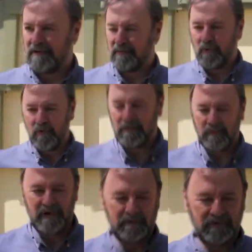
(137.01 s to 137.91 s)
Number one,
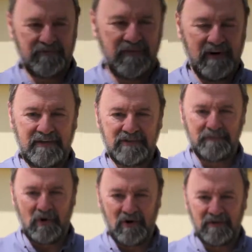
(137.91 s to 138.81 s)
when I was very
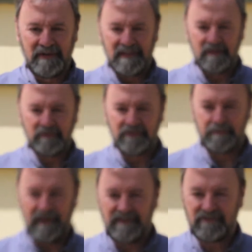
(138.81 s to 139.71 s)
small, it was a
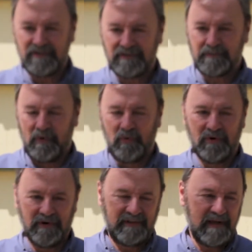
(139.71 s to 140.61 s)
place to
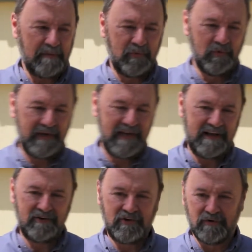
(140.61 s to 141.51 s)
explore. At that point, it
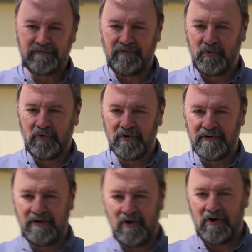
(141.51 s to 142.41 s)
had a dirt floor
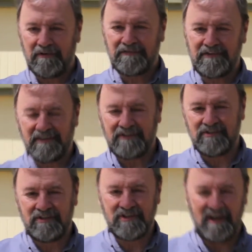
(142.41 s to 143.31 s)
and a loft, and as
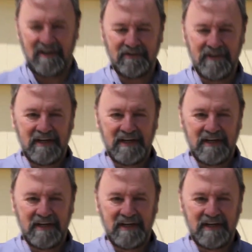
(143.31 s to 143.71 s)
a child,